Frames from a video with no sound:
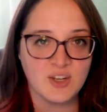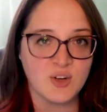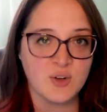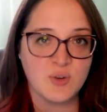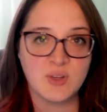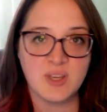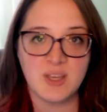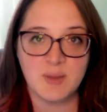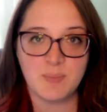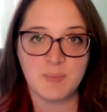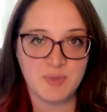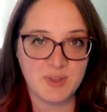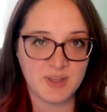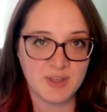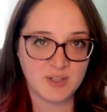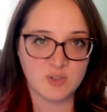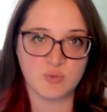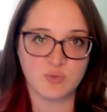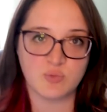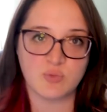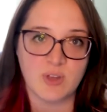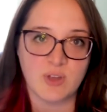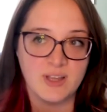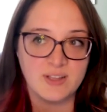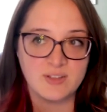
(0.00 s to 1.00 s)
know keep
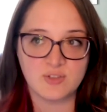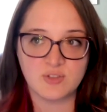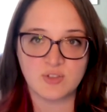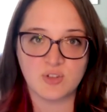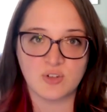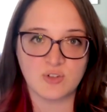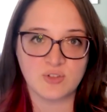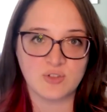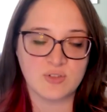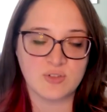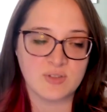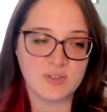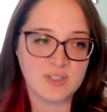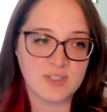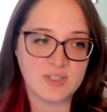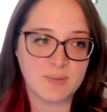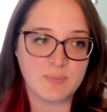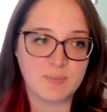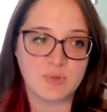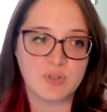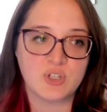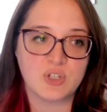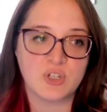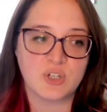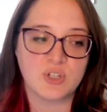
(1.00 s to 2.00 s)
things at certain
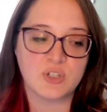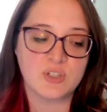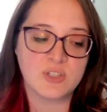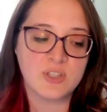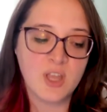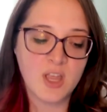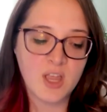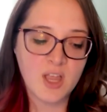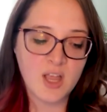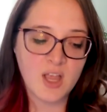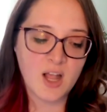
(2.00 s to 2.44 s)
temperatures.